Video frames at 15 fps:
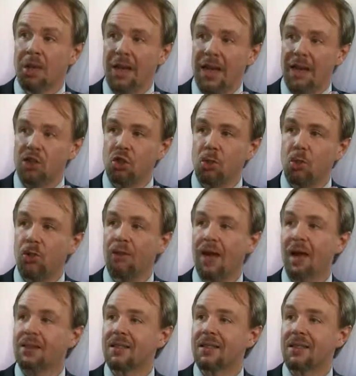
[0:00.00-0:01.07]
But as you move
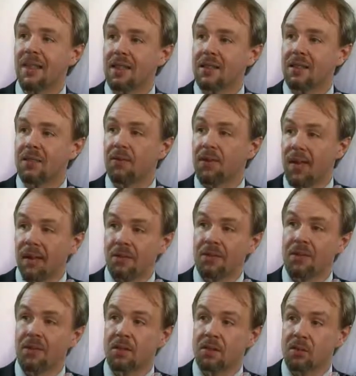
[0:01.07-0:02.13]
out to tens of
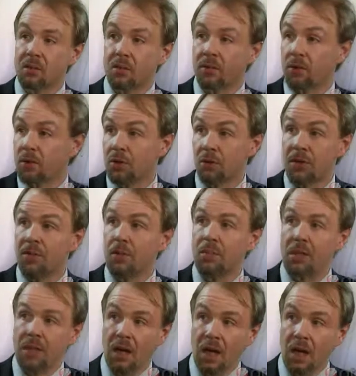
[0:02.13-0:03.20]
thousands of servers or
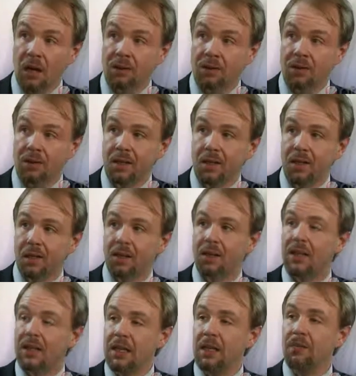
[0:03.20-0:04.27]
even beyond,
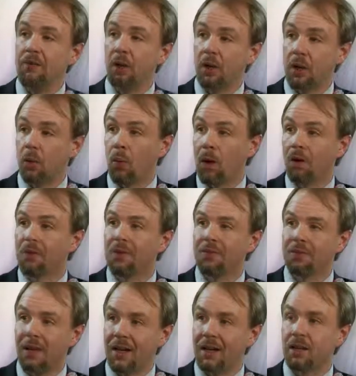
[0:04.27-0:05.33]
the need for a
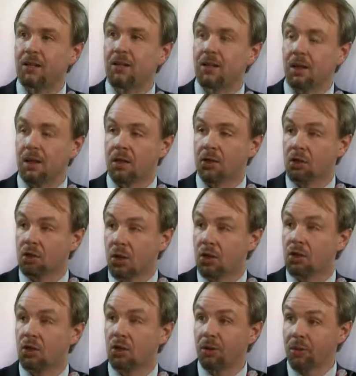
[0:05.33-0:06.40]
well-defined
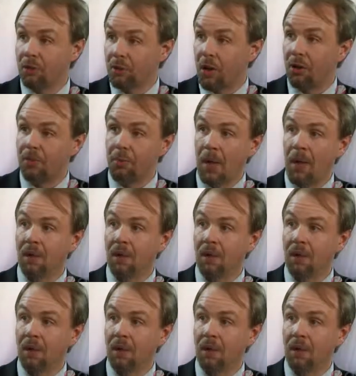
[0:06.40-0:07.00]
structure of